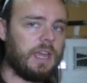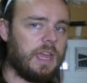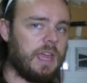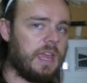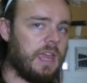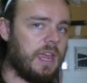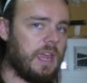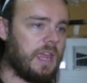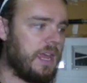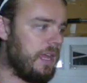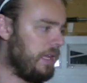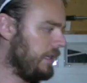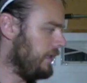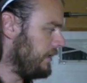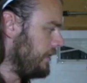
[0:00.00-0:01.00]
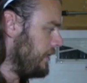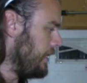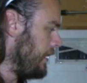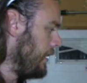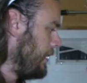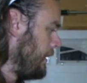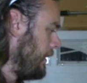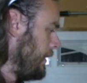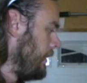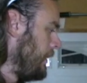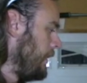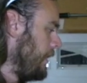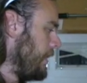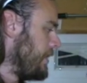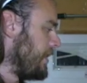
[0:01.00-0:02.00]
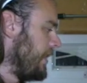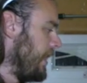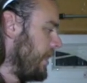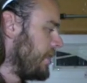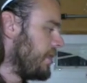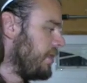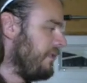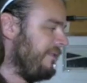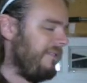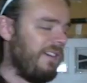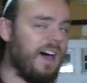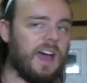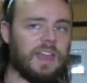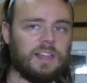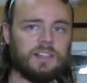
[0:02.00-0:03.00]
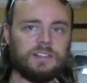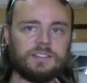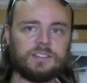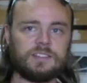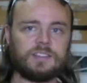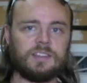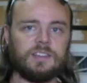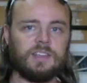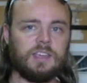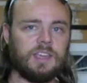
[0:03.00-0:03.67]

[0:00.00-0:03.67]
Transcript: and a selection of files,